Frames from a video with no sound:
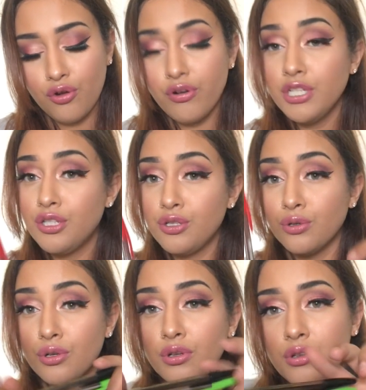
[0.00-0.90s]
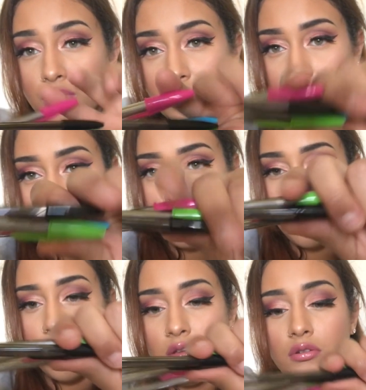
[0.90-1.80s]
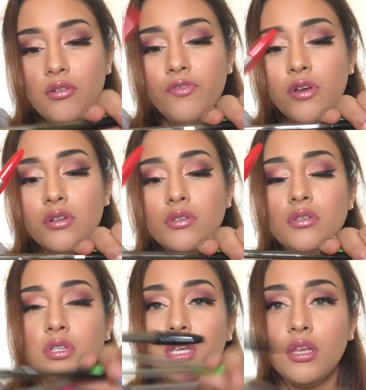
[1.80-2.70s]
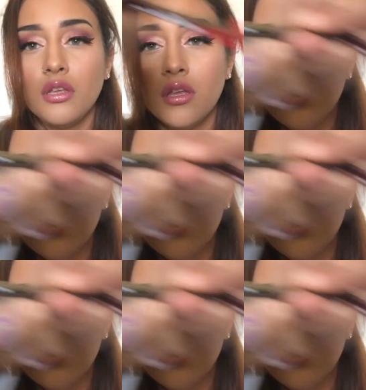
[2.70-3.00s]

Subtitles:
Crystal, I don't know if y'all could see,